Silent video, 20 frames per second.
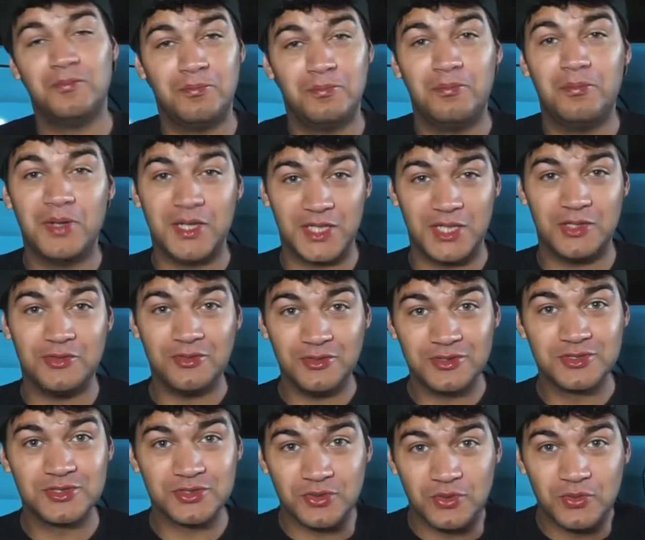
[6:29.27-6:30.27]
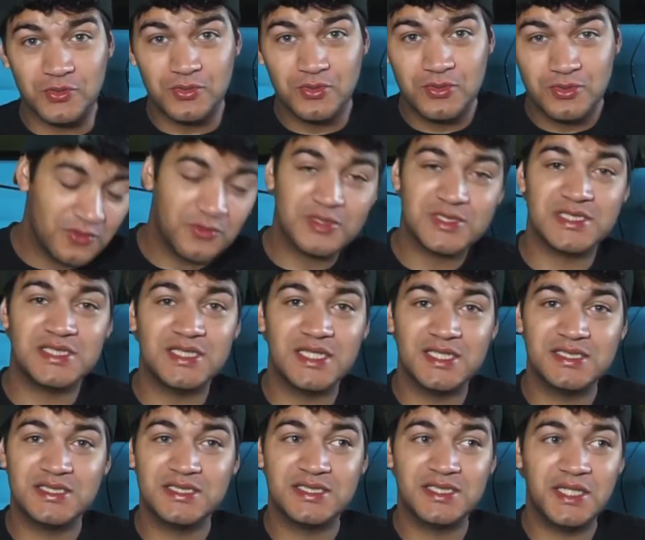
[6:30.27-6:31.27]
but it looks cool. Was it
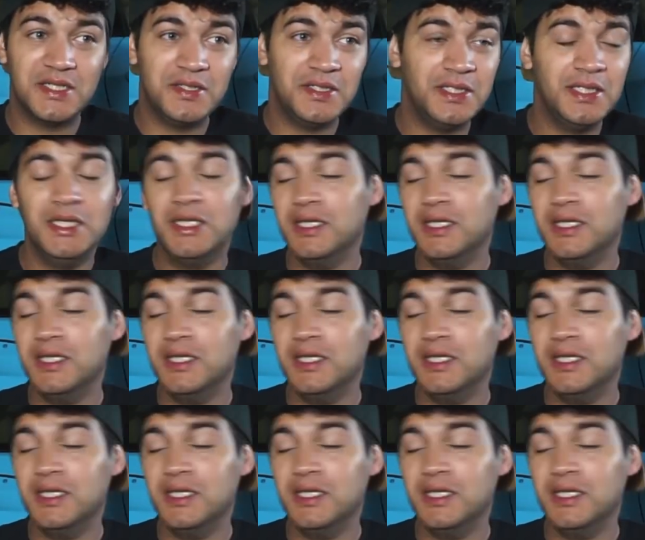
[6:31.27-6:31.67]
necessary?